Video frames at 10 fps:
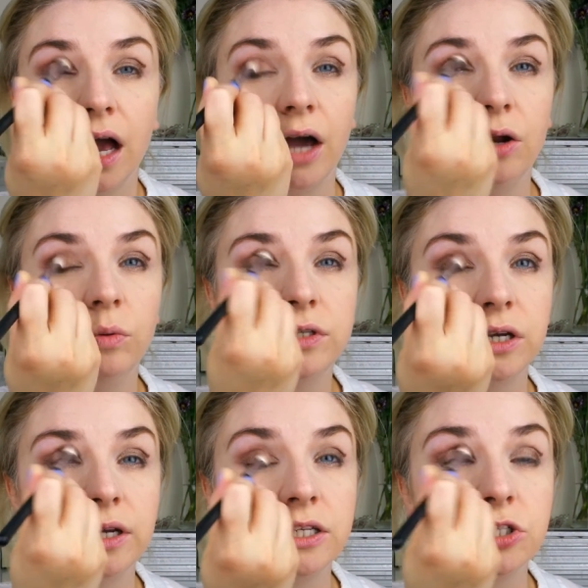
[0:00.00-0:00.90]
And all we're
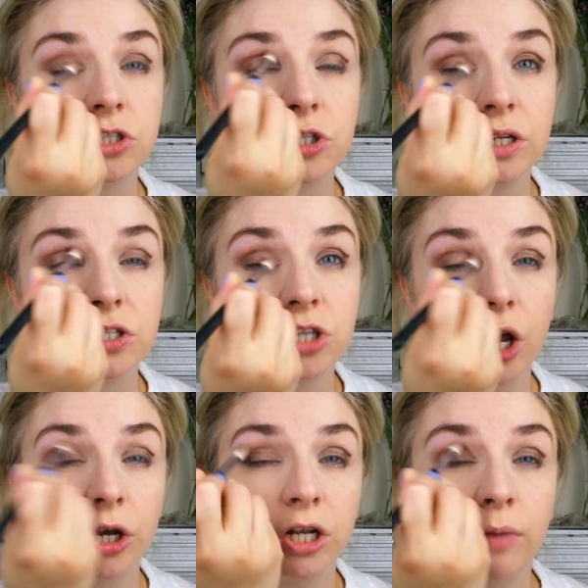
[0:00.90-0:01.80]
doing is just doing
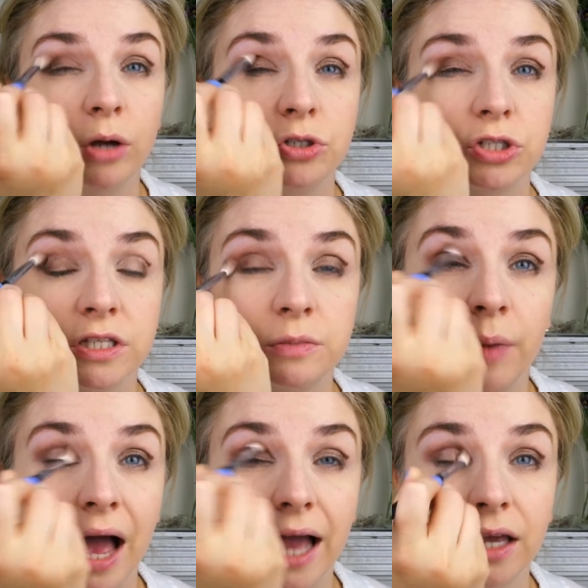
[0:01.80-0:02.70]
circular motions
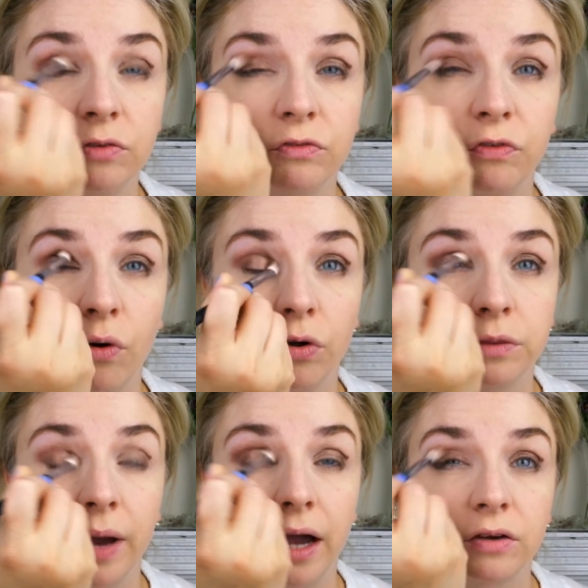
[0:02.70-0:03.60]
back and
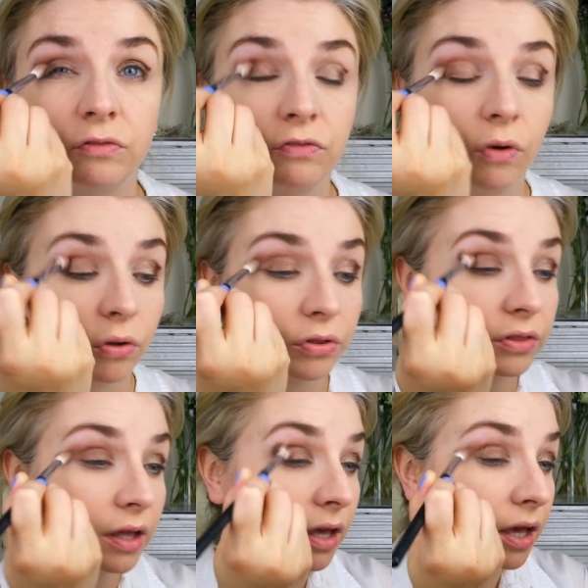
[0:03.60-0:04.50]
forth, back and forth.
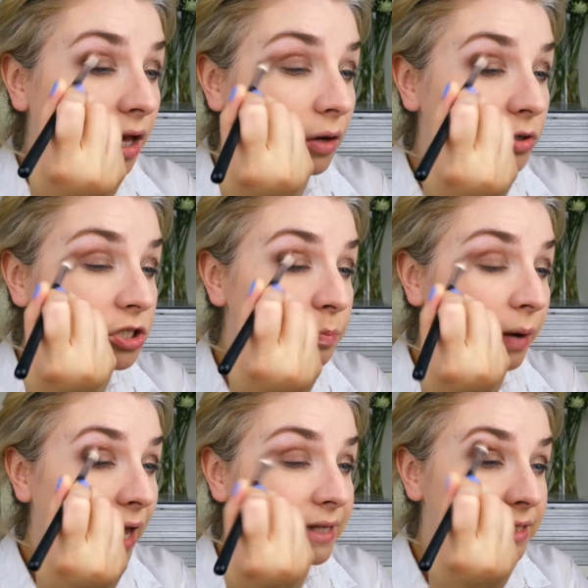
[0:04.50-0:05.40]
And we're just
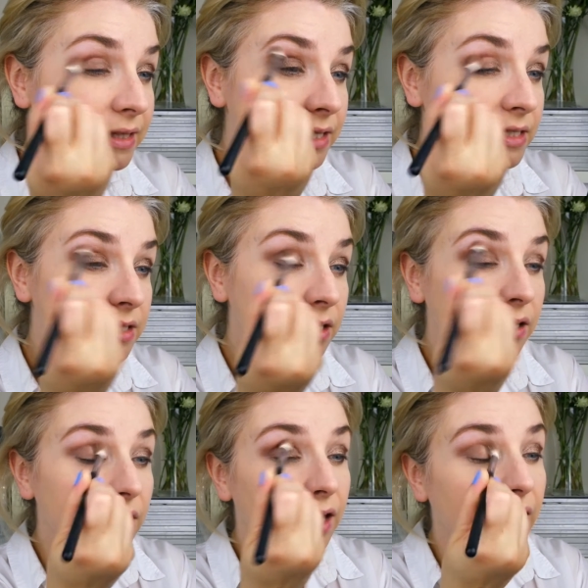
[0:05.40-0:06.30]
blending this
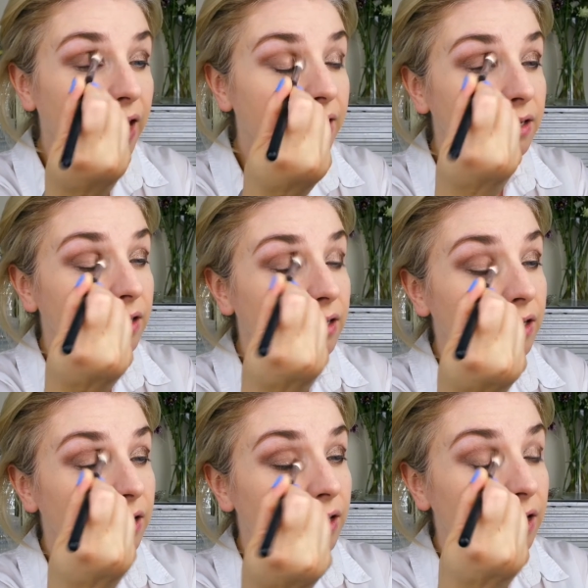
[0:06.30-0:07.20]
in.
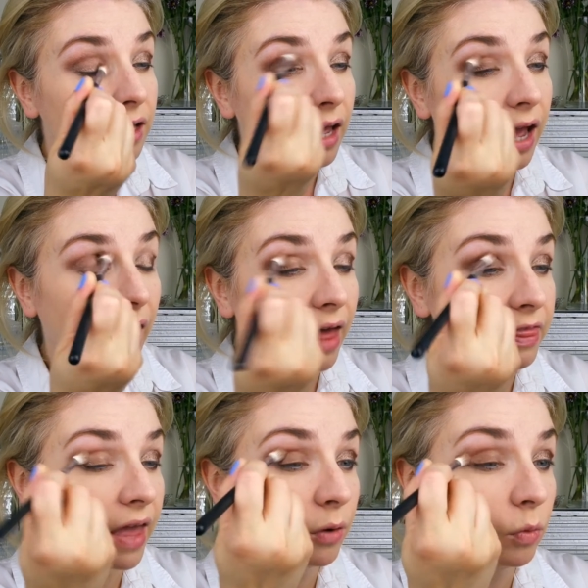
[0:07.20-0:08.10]

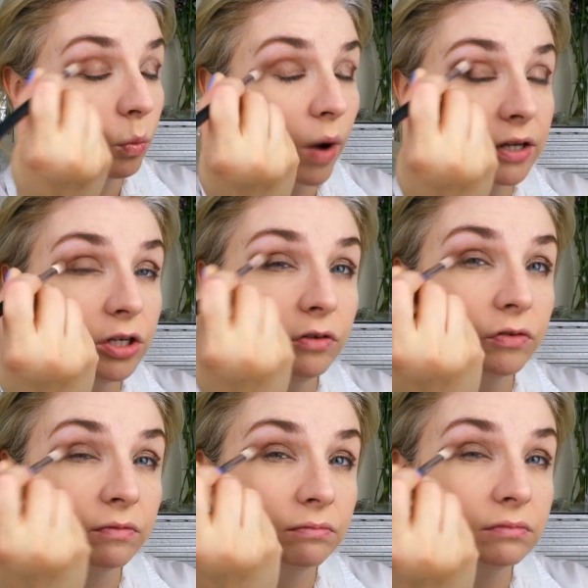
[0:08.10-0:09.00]
And then when you've
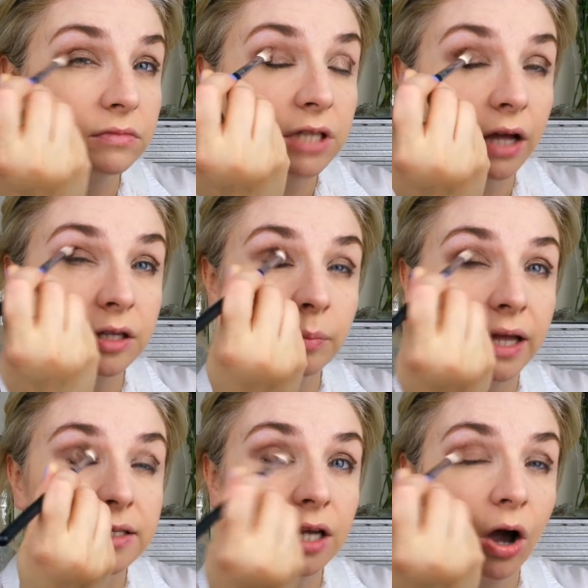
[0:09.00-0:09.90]
done the
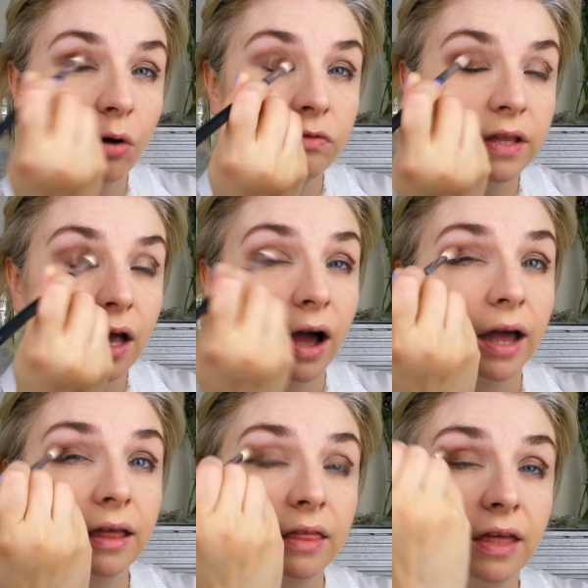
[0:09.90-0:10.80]
blending over the
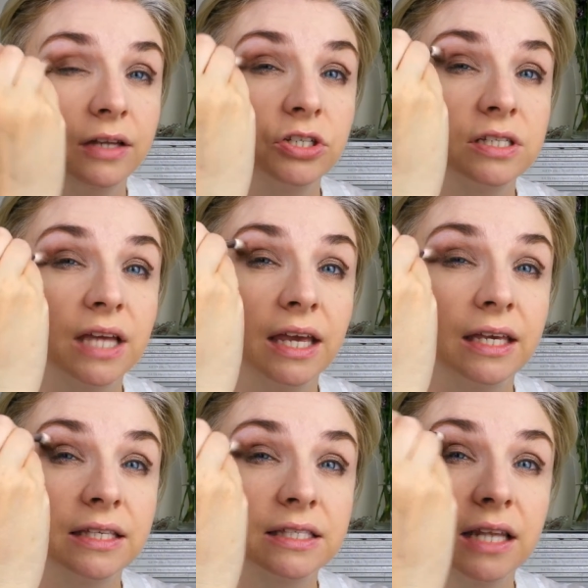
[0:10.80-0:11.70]
eye, then just take
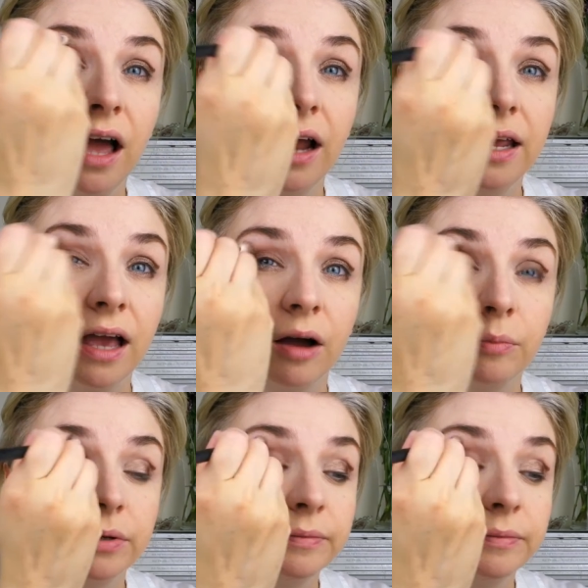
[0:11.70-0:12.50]
it slightly up.